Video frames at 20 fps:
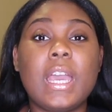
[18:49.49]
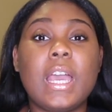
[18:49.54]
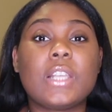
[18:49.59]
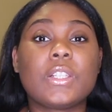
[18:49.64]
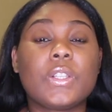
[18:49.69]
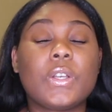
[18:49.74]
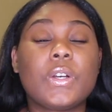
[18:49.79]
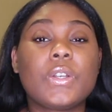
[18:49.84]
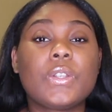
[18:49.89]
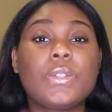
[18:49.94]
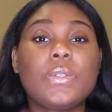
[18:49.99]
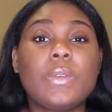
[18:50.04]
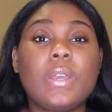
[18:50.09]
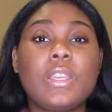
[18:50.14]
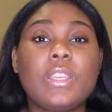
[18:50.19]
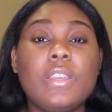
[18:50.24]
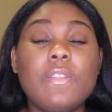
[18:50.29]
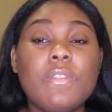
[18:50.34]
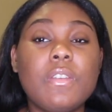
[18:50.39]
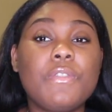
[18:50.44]
As long as you,
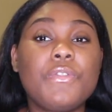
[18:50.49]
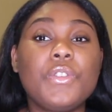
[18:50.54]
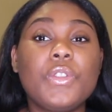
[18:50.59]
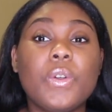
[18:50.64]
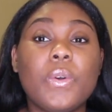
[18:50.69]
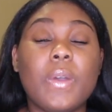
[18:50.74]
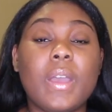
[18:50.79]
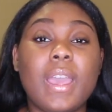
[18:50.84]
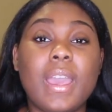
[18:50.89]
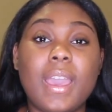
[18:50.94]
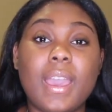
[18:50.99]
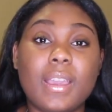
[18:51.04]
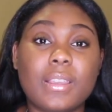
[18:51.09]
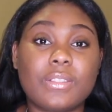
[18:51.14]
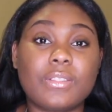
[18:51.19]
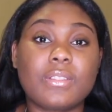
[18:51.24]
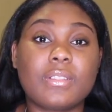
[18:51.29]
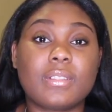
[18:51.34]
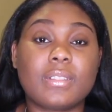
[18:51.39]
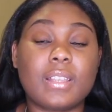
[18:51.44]
even if you don't
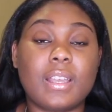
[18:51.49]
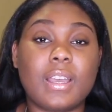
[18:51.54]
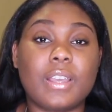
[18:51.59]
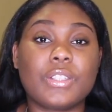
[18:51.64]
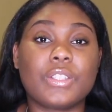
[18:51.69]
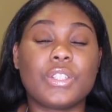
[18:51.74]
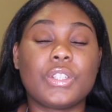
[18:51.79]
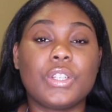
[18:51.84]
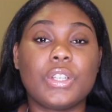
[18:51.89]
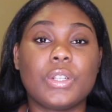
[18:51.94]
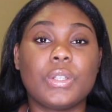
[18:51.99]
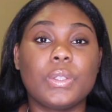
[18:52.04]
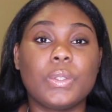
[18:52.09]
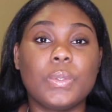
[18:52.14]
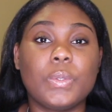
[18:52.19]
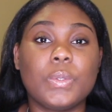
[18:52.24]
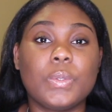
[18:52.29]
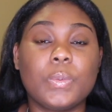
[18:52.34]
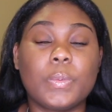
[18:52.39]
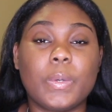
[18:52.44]
exercise, you're gonna
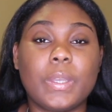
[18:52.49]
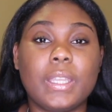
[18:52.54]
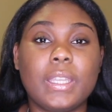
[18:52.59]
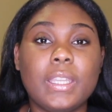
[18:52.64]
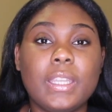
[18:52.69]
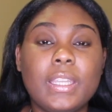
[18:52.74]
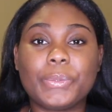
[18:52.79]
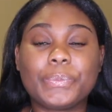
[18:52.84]
lose weight.